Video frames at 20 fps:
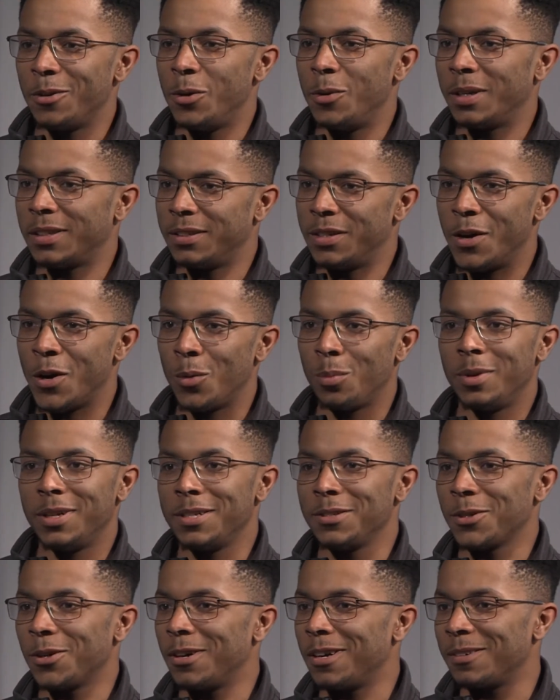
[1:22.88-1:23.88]
New England
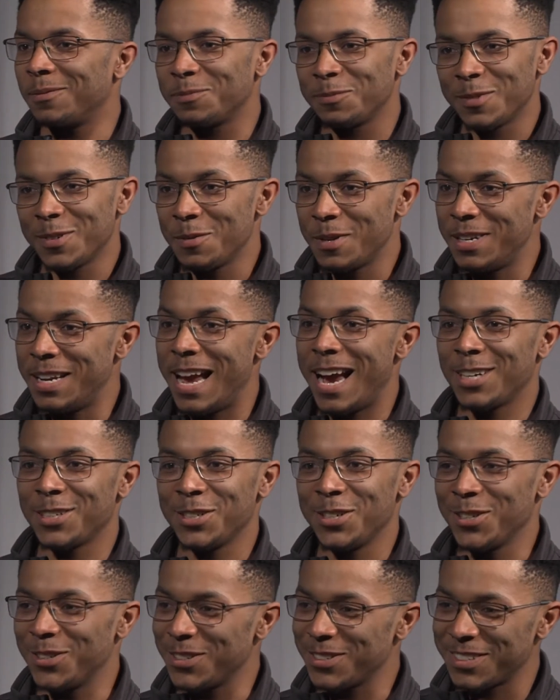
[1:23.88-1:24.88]
Opens or
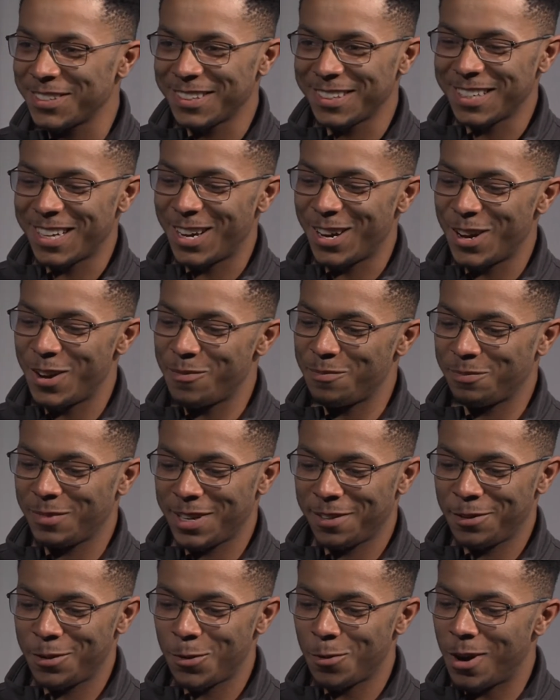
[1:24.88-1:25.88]
Nationals
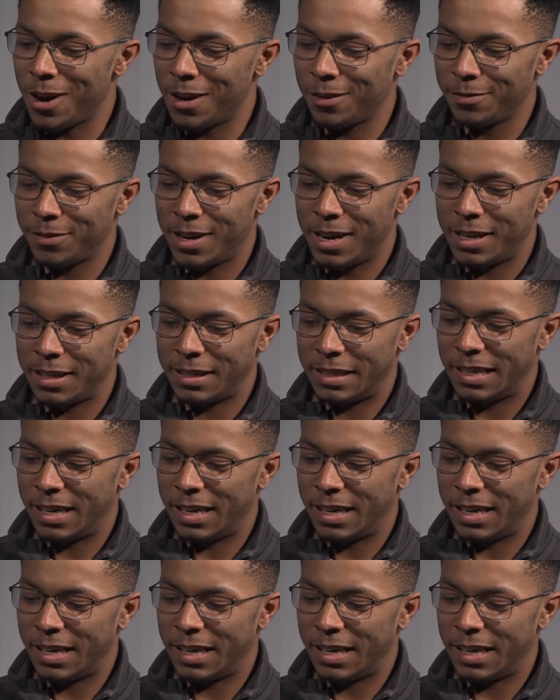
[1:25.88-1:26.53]
if you qualify.